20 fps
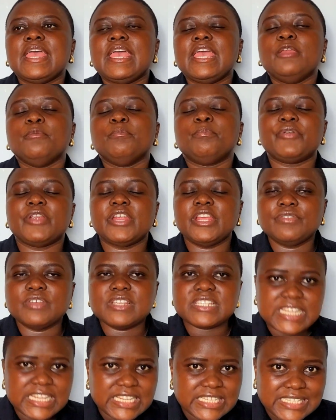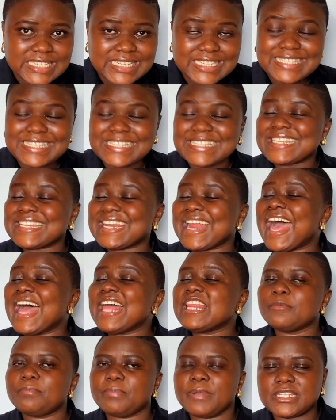in previous instances, in
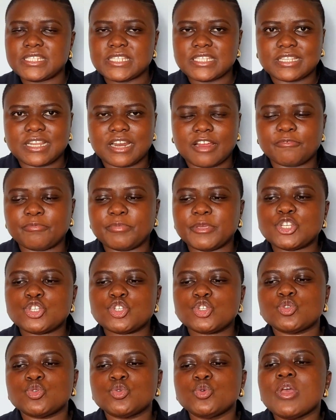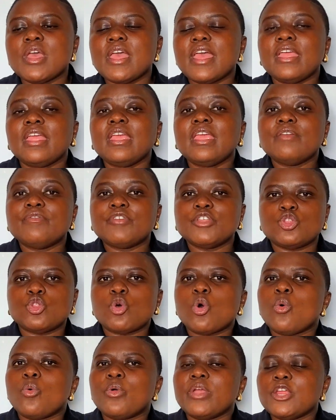other places that I've been to, even
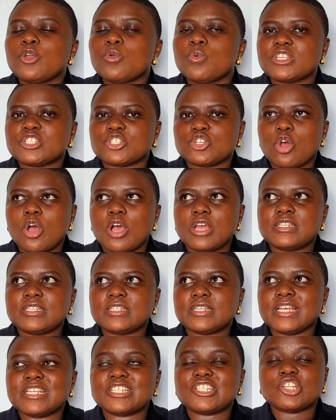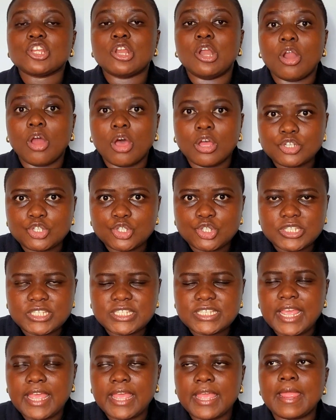though it was not a salon to
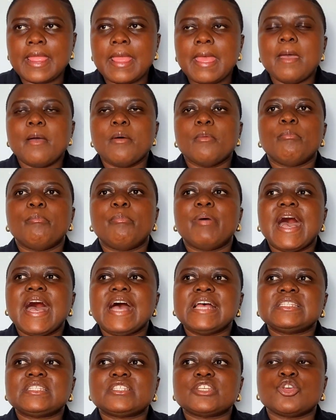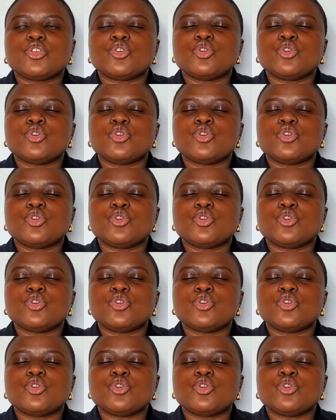say, but